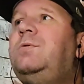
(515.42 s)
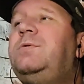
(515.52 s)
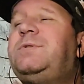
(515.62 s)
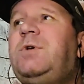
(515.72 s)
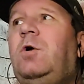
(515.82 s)

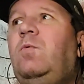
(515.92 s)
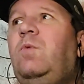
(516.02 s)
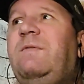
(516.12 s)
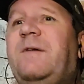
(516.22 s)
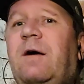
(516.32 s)
So
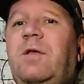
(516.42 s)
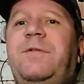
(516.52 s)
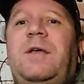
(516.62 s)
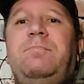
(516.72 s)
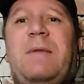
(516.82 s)
we found
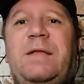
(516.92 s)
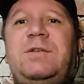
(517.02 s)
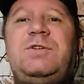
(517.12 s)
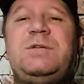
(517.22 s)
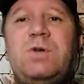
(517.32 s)
out that
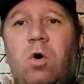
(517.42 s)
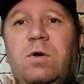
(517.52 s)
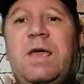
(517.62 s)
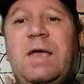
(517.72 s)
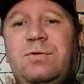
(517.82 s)
Matic is
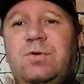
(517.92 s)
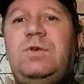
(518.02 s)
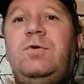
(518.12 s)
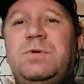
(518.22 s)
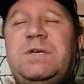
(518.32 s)
okay to
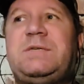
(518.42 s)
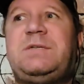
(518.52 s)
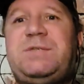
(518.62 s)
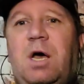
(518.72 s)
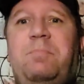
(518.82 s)
use as a
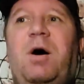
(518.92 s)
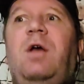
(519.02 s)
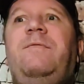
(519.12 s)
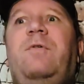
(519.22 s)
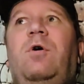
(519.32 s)

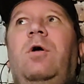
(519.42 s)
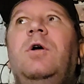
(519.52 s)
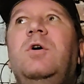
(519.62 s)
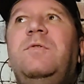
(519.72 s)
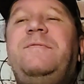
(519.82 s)
sub-on for
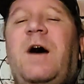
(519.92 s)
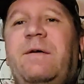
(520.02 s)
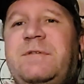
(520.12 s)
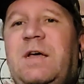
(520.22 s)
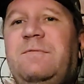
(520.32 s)

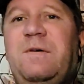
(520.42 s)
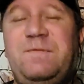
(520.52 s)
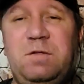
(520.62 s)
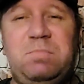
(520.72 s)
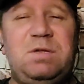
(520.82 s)
5, 10,
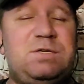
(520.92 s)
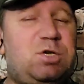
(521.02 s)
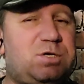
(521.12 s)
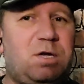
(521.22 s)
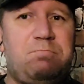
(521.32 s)
15 minutes,
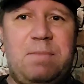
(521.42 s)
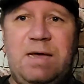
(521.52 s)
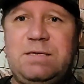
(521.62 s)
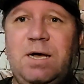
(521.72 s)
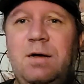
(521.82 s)
just like
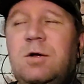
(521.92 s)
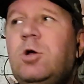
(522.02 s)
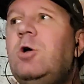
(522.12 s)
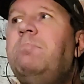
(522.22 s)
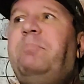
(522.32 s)
Mata.
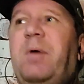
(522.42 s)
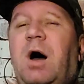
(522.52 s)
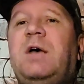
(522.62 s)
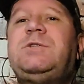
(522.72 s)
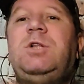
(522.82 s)
But
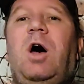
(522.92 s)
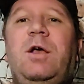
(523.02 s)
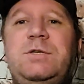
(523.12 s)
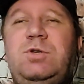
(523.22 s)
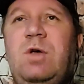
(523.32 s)
as long
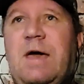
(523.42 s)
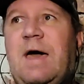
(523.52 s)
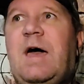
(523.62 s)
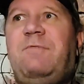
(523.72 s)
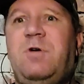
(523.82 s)
as you
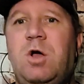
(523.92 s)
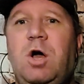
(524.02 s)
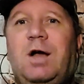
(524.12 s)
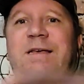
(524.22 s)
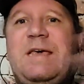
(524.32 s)
have
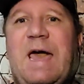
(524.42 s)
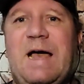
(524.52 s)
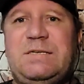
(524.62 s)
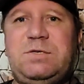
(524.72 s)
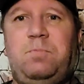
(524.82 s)
a
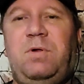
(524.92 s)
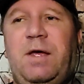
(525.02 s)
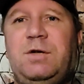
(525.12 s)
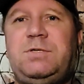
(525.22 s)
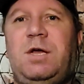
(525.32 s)
cast of
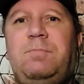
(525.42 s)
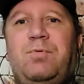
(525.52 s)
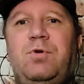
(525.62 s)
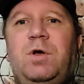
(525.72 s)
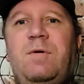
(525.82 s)
players like
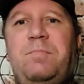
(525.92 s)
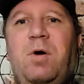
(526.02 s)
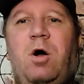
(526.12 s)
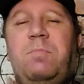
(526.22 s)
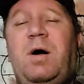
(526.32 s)
Bruno and
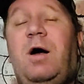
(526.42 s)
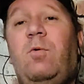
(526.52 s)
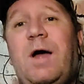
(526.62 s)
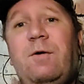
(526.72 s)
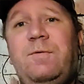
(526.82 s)
Pogba
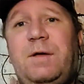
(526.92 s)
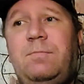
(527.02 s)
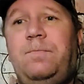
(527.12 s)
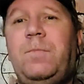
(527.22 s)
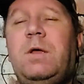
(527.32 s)
around
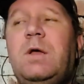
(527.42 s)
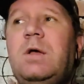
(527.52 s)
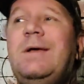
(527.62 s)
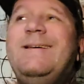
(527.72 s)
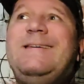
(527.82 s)
him.
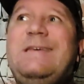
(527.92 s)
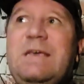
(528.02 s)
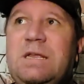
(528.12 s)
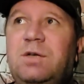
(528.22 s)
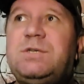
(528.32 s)

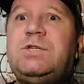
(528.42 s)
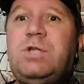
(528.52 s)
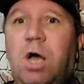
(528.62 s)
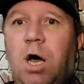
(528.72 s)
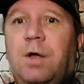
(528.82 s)
He does
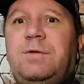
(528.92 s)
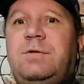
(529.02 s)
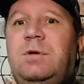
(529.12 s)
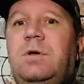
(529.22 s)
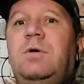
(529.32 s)
not
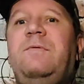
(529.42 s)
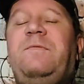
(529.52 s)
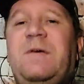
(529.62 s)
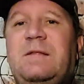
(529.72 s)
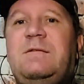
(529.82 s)

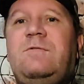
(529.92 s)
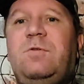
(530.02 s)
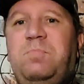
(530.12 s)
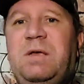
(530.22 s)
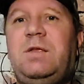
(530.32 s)
fit
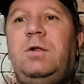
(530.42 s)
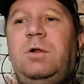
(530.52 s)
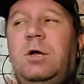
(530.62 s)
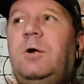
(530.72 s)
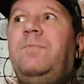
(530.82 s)
to be the